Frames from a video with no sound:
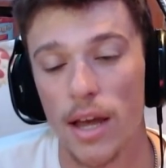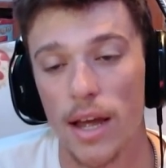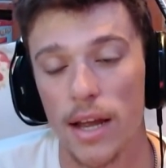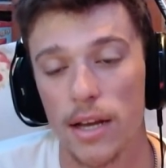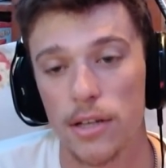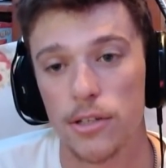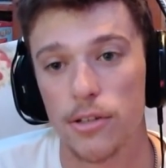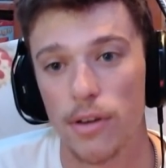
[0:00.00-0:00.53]

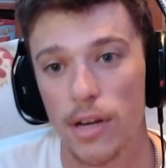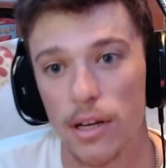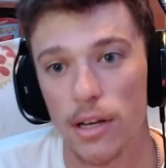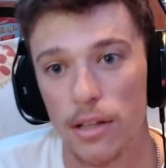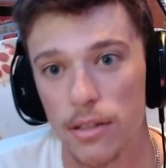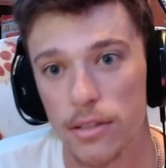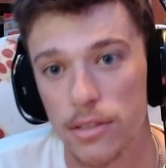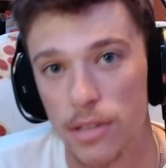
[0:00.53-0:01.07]
and
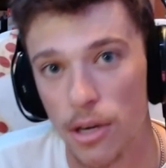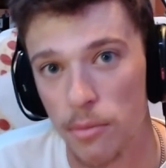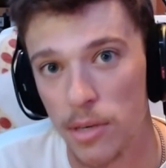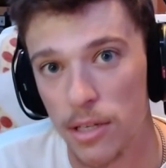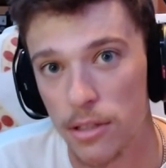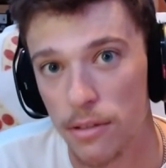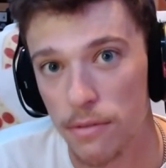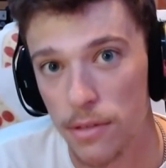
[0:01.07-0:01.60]
trailers
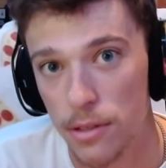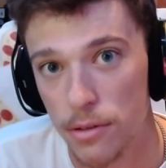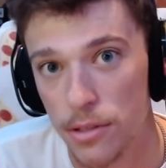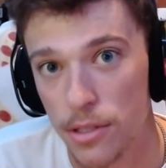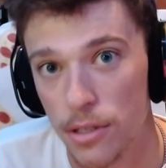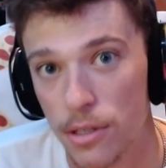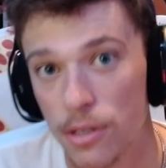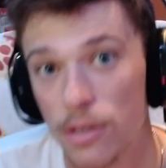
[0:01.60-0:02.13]
coming in the
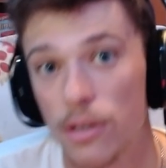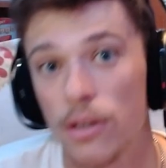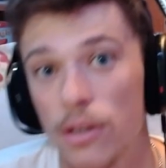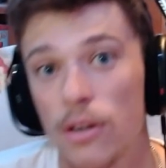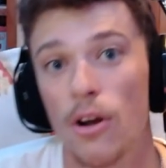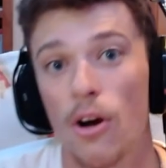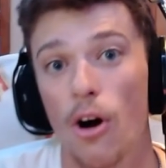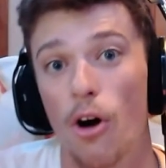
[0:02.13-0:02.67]
future.
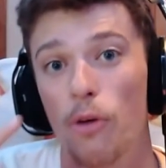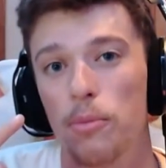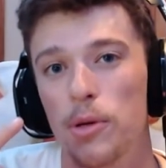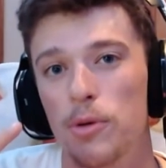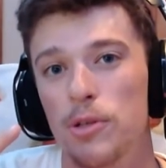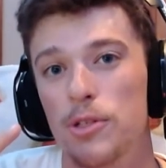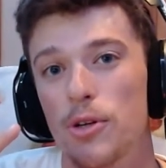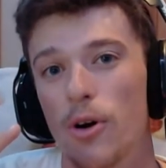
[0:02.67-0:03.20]
Hope
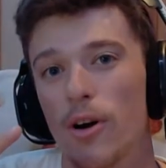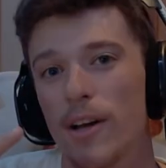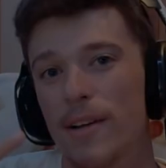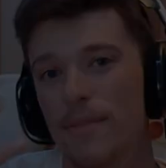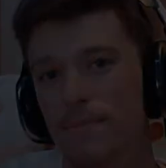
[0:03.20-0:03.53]
you enjoy.